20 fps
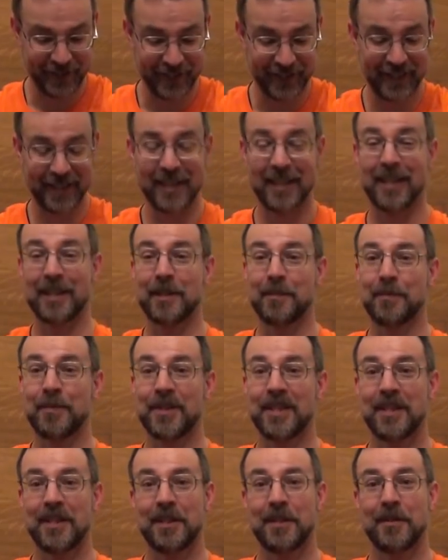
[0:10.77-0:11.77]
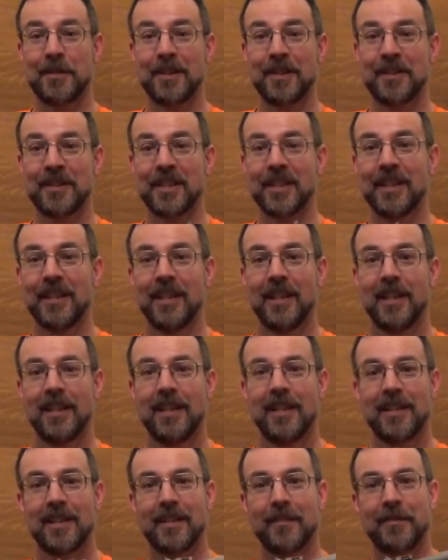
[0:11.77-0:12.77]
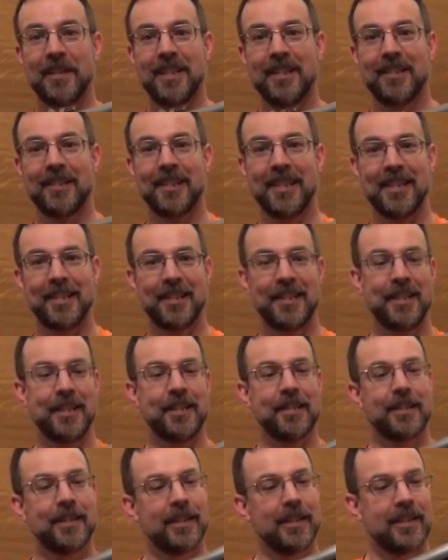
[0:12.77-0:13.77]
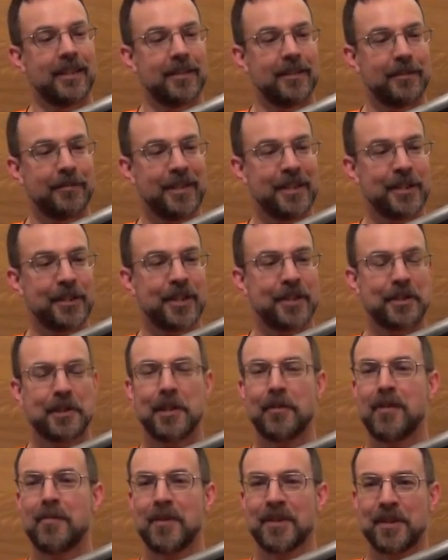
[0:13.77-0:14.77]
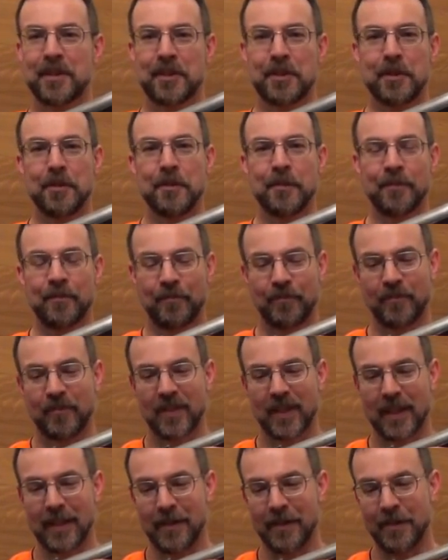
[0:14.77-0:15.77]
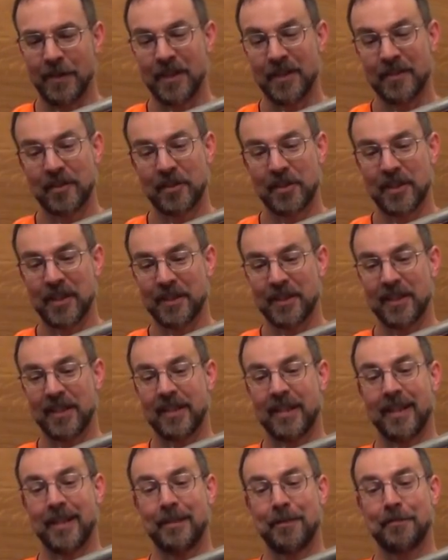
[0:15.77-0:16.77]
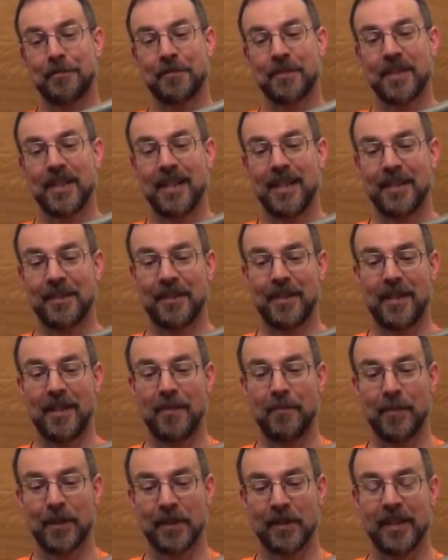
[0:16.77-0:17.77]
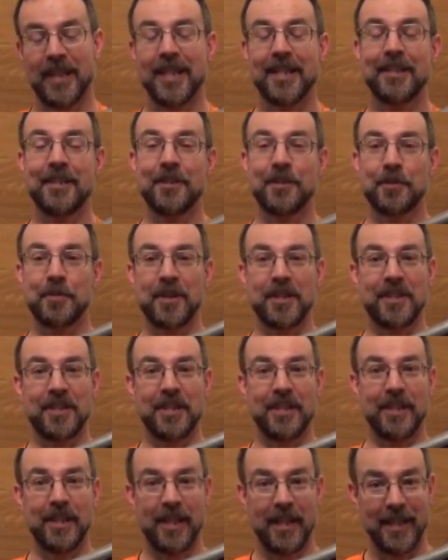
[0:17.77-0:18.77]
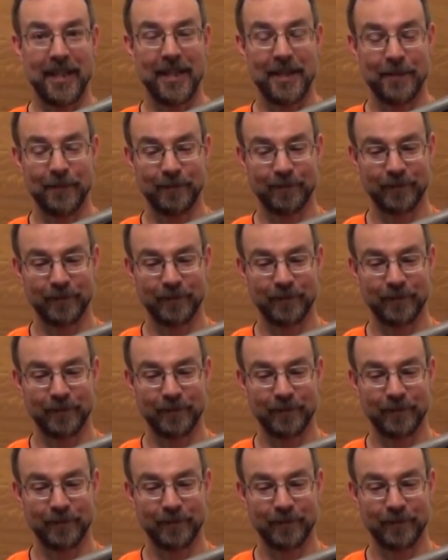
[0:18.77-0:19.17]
I'd like to present to you this lovely dainty French artillery musketoon. Now this started life as a model 1829